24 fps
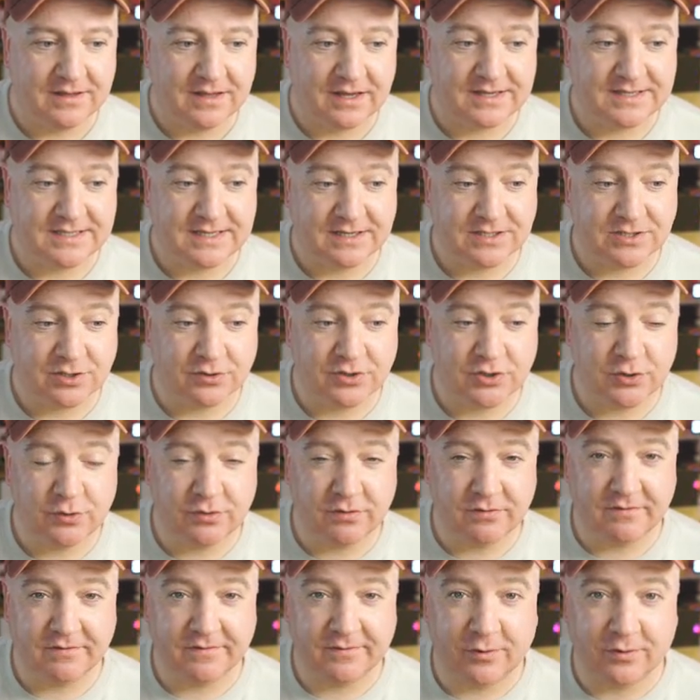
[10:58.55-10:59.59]
Like I said, it's got
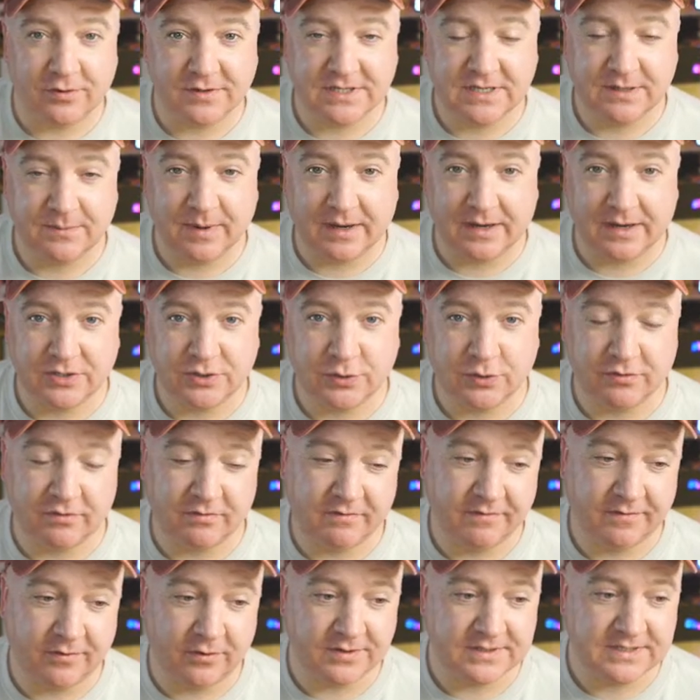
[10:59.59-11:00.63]
240
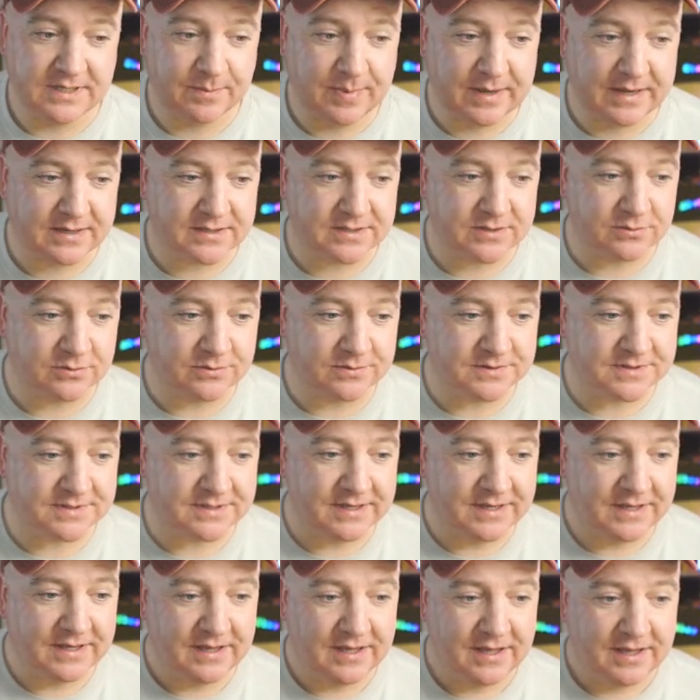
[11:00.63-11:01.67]
240
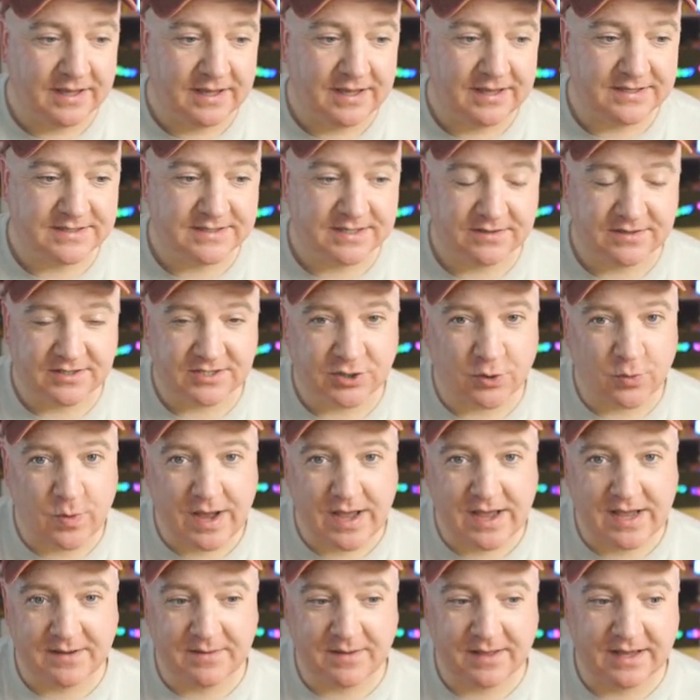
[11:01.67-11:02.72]
pixels. It's
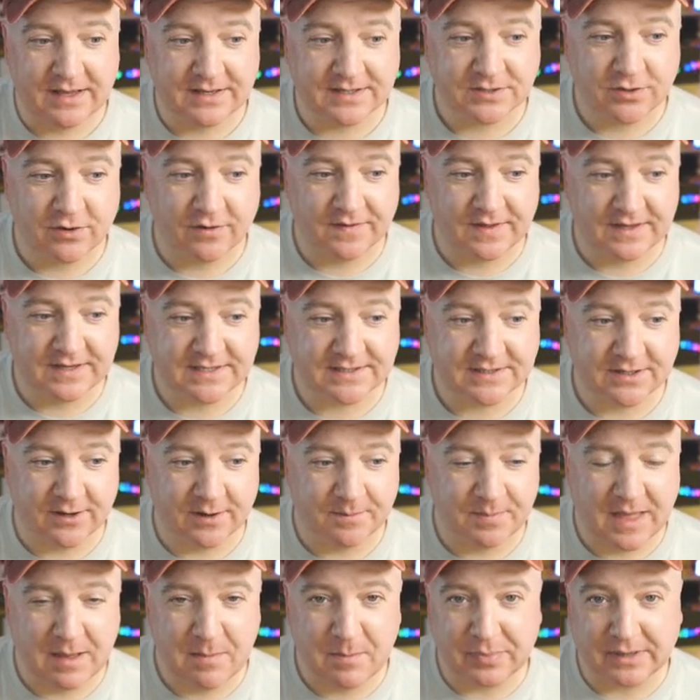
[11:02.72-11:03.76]
square. It's got this
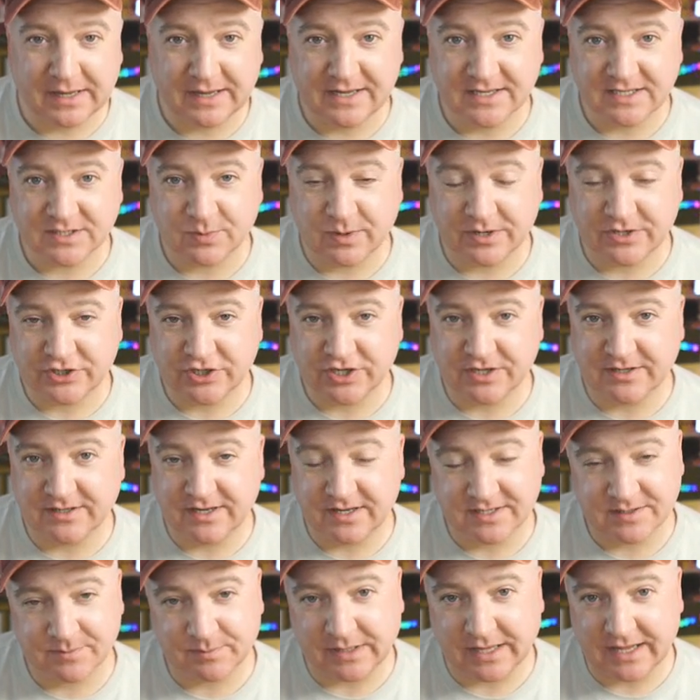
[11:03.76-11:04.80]
um, in-plane switching
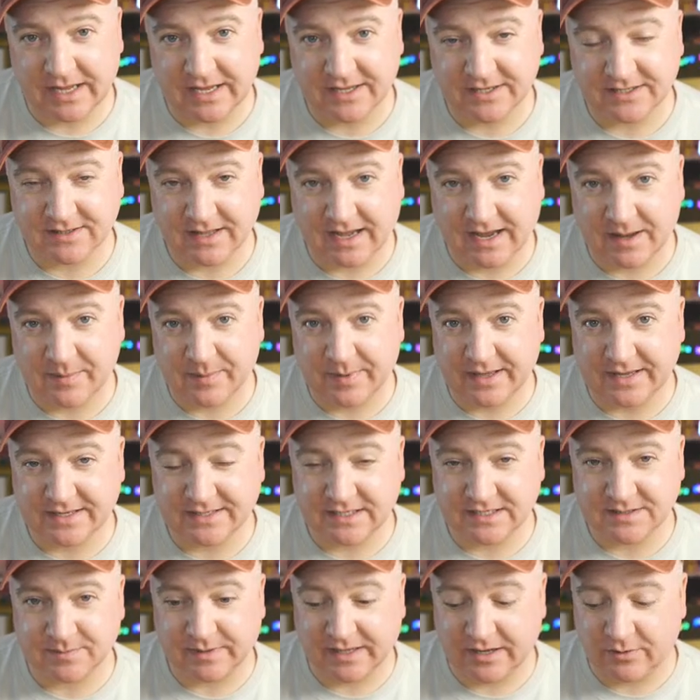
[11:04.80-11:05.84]
display, IPS
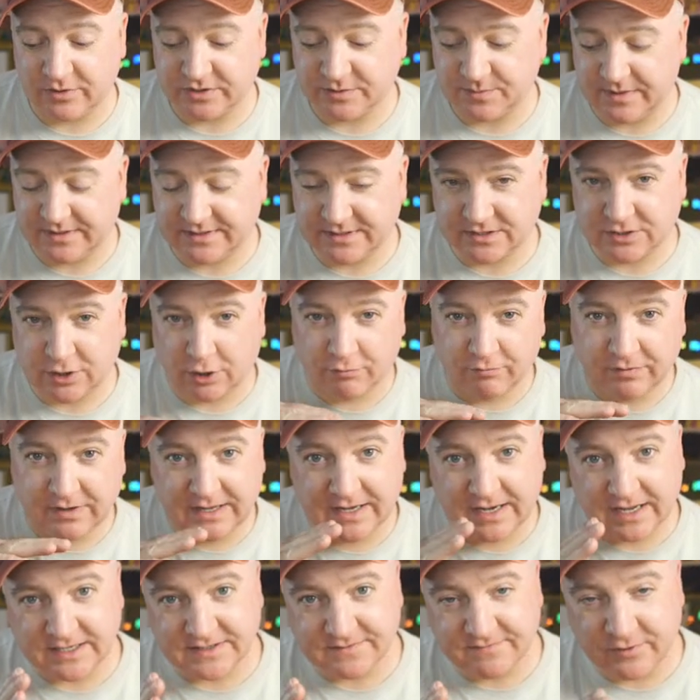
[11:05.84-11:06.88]
display, which means it's got a
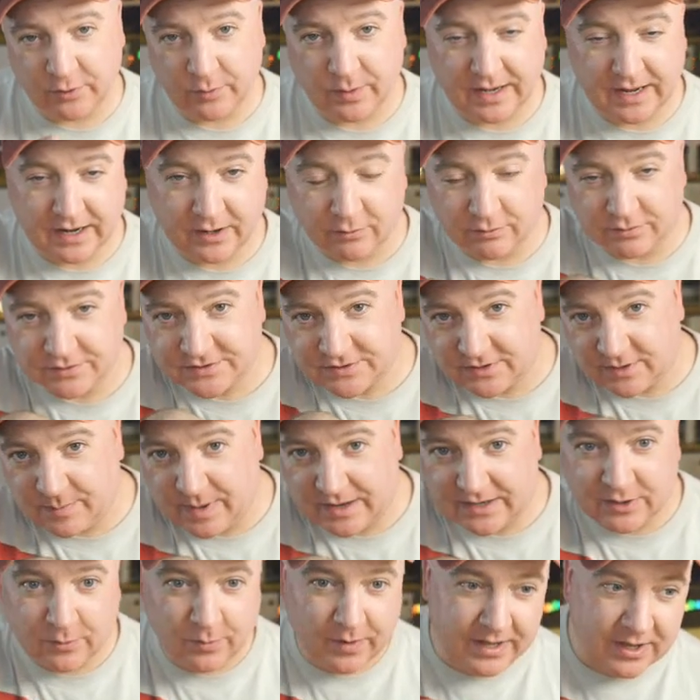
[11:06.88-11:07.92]
really nice viewing angle. So
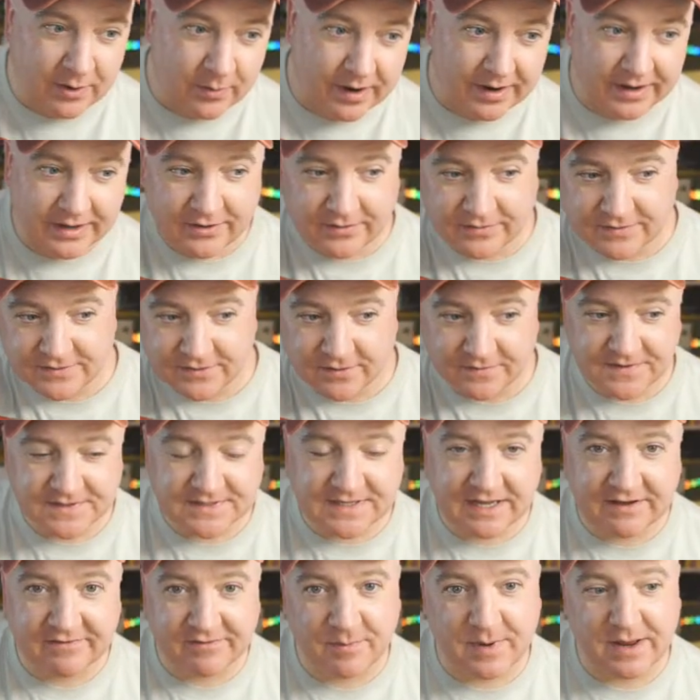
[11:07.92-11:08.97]
depending where you are, you can sort of
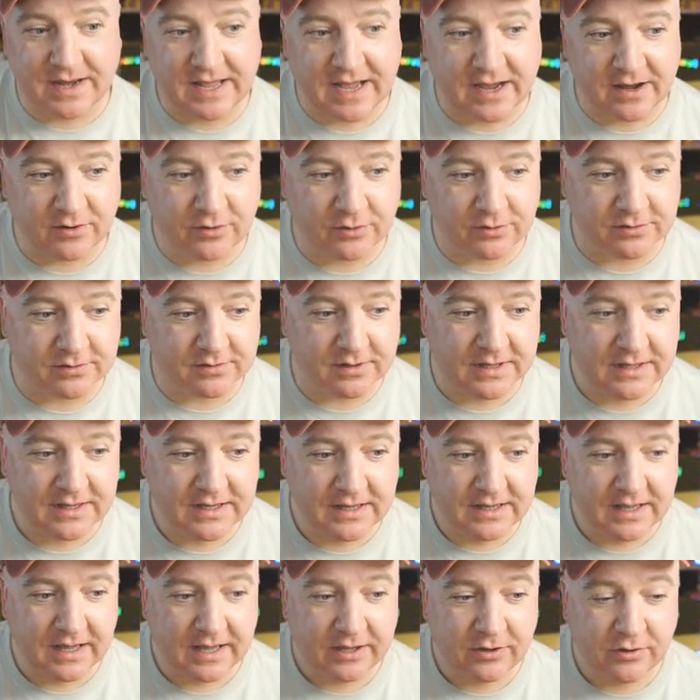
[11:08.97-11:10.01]
see it from any angle.
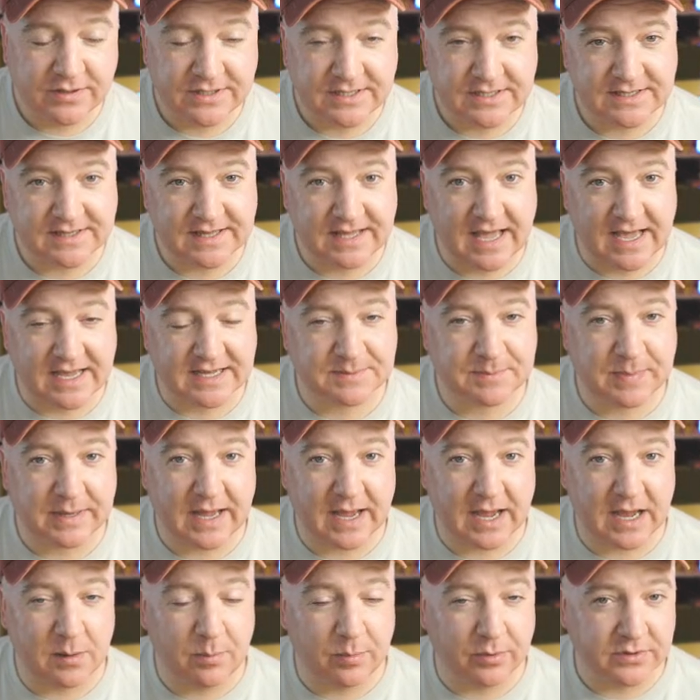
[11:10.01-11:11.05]
It uses the
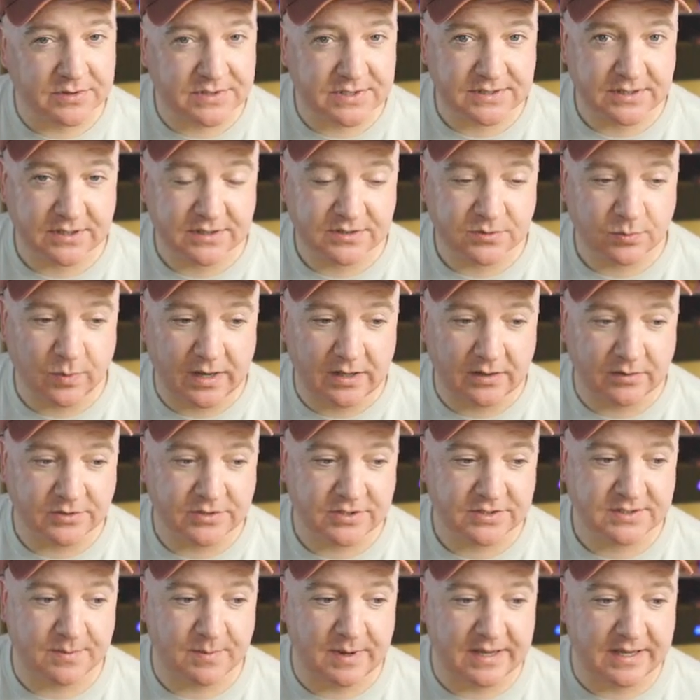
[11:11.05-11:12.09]
SPI bus as well,
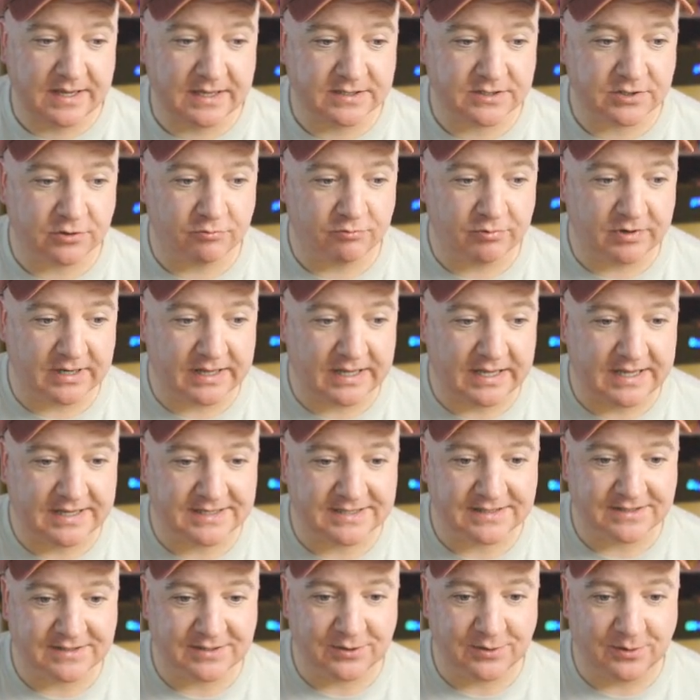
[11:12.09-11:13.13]
just to make it really
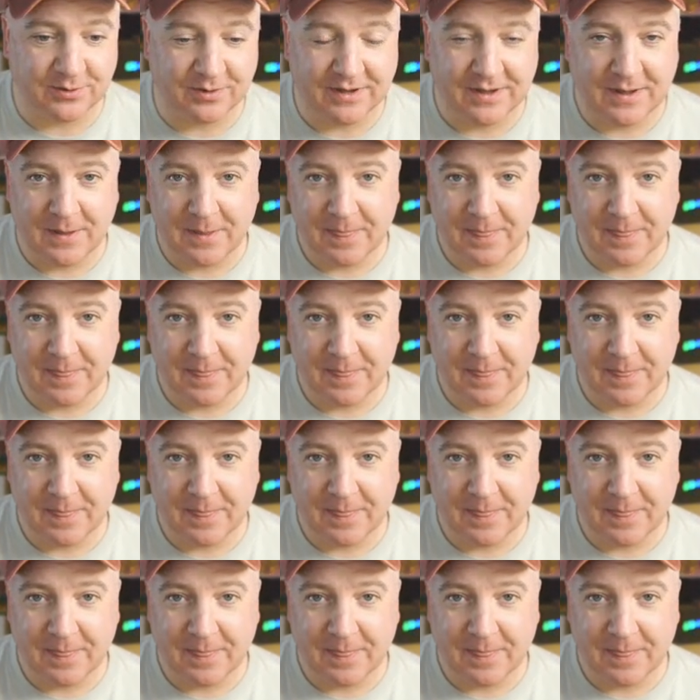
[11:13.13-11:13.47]
easy to